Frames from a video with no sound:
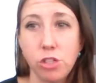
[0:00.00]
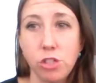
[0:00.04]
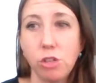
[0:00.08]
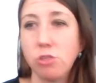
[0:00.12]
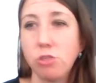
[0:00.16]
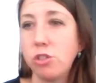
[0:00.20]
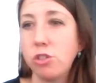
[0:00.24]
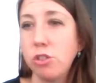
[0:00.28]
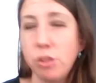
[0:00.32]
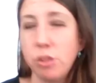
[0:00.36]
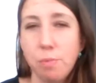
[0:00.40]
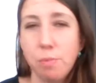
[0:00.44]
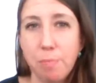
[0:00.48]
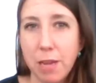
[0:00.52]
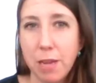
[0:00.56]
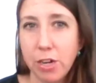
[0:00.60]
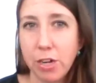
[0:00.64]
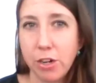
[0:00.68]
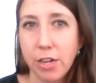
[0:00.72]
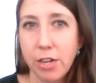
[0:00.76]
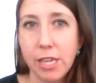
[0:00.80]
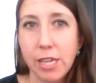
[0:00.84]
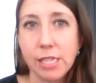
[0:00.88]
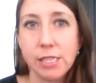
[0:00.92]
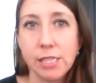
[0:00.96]
Don't do the
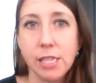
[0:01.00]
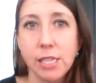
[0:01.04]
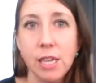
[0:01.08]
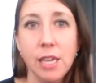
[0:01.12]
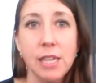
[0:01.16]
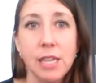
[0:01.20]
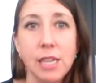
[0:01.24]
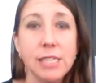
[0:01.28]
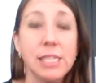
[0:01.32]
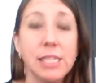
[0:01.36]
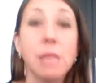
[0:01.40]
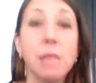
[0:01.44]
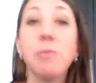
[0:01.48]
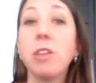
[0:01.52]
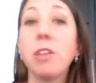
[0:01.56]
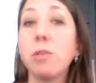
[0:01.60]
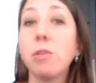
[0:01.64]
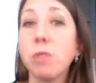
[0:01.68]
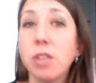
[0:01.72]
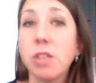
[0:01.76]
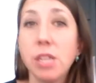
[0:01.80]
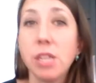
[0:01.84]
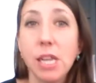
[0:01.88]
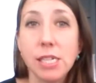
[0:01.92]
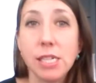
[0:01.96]
berries. Same thing
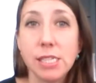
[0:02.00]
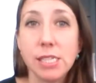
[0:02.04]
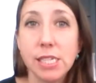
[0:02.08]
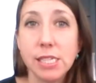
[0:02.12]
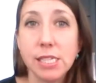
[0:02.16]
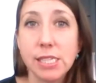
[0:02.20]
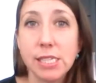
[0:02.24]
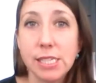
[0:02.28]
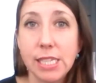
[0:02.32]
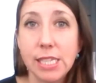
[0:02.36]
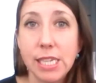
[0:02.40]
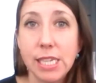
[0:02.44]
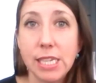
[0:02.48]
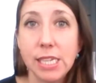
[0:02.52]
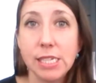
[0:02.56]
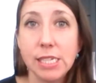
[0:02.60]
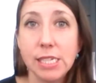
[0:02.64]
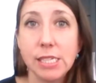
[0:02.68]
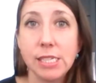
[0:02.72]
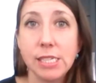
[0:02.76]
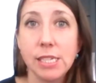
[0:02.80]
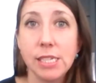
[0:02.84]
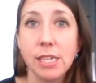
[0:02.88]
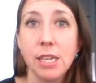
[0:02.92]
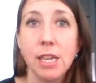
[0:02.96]
with nuts and
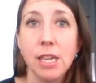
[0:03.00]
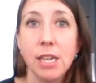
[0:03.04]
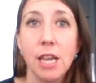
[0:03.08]
seeds,